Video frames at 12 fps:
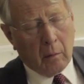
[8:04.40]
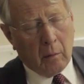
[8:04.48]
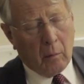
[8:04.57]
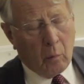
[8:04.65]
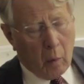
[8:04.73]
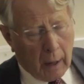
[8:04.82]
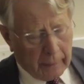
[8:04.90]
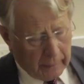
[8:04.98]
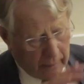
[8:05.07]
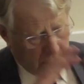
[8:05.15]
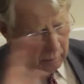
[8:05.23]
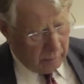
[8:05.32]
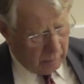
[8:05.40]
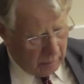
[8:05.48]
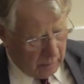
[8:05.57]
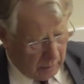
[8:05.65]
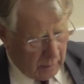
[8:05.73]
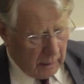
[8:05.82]
one
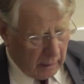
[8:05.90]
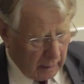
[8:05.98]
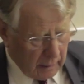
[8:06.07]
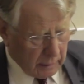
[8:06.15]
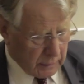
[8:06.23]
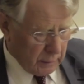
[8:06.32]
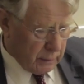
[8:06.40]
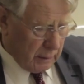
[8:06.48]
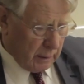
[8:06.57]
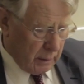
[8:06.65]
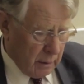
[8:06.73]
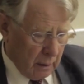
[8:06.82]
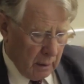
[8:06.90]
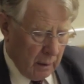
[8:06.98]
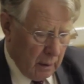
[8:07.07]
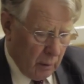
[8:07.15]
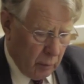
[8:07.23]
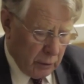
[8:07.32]
entity
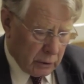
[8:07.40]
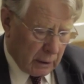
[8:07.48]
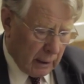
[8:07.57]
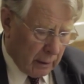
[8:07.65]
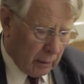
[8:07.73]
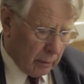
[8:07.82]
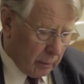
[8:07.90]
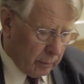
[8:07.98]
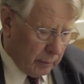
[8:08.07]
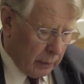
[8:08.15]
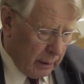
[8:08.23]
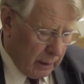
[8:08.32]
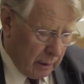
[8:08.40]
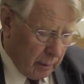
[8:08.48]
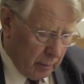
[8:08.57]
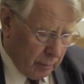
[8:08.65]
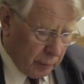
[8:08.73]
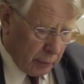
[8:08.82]
which cannot be
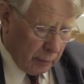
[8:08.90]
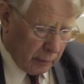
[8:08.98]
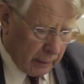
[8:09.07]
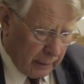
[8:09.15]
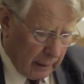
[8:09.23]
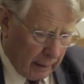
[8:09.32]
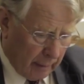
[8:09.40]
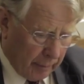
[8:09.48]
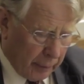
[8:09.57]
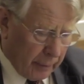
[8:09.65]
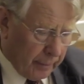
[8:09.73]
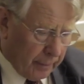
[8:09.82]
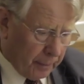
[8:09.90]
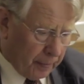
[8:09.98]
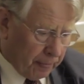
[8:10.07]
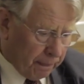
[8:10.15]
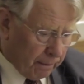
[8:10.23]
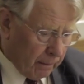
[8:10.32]
broken up.
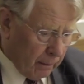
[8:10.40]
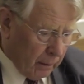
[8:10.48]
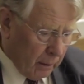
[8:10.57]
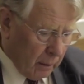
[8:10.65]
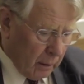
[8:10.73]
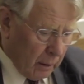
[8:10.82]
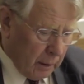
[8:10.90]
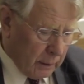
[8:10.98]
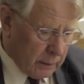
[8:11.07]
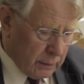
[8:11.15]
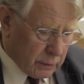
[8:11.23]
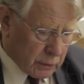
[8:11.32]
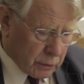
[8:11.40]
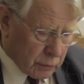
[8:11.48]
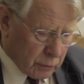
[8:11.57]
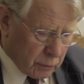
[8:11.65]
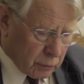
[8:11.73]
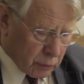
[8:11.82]
It is
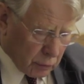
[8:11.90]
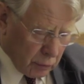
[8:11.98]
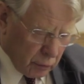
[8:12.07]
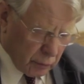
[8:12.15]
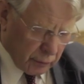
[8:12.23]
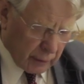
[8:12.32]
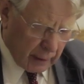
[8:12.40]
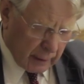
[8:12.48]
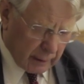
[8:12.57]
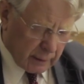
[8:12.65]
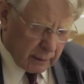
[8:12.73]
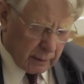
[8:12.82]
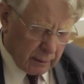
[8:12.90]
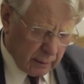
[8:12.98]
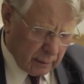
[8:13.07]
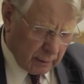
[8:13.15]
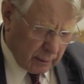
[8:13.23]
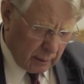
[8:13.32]
true that
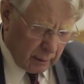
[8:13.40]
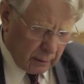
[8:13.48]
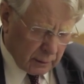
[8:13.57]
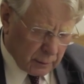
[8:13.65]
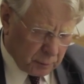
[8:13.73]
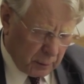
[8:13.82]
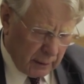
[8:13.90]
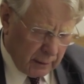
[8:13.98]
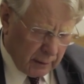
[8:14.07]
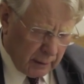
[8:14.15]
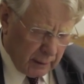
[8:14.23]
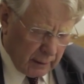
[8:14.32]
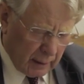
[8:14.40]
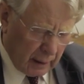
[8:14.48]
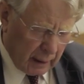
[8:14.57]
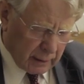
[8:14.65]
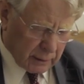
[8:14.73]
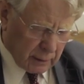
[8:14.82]
Spain
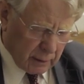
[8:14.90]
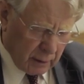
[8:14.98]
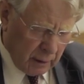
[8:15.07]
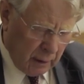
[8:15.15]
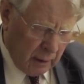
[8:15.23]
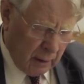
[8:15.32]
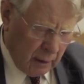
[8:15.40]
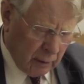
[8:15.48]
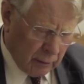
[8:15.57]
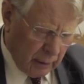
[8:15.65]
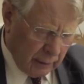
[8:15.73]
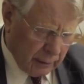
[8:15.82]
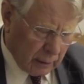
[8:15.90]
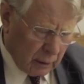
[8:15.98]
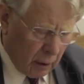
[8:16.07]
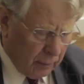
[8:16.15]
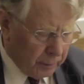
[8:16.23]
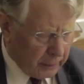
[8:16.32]
has a rather
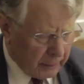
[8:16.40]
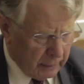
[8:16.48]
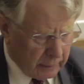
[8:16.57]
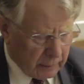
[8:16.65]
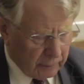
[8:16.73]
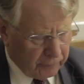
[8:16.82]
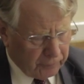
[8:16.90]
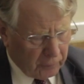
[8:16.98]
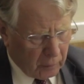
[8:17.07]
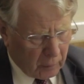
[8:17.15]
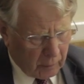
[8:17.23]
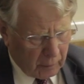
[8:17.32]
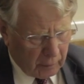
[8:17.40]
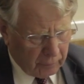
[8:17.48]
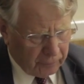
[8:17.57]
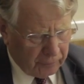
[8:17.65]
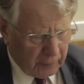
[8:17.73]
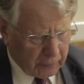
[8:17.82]
complicated form
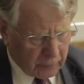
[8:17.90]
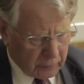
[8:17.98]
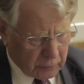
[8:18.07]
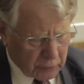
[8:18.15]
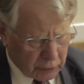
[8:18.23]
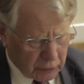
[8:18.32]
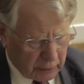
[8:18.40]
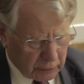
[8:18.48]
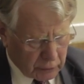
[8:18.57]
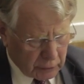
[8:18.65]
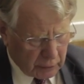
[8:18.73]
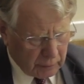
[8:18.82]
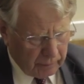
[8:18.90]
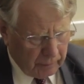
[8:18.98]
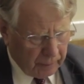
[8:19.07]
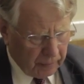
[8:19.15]
of federal structure,